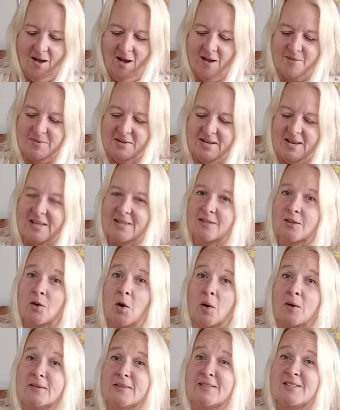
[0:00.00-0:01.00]
I've been hitting the
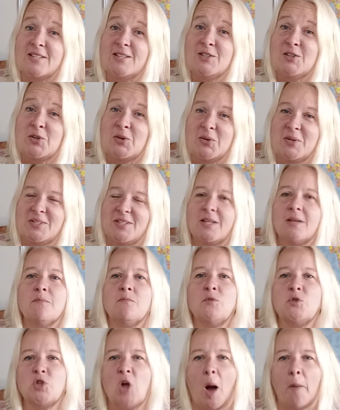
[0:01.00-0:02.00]
garden centers.
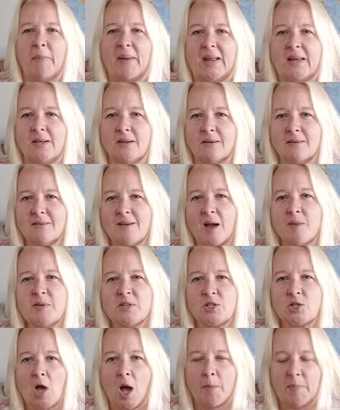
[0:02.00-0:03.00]
Shopping. I've been
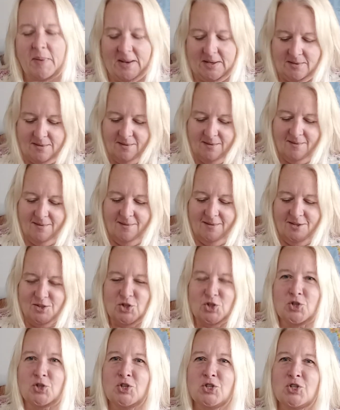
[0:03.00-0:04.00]
shopping.
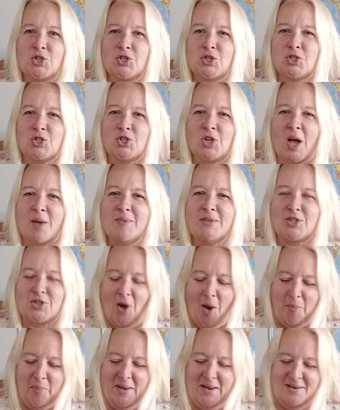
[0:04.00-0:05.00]
Shh, I've been
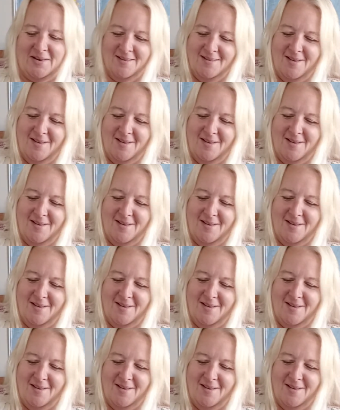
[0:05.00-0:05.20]
shopping.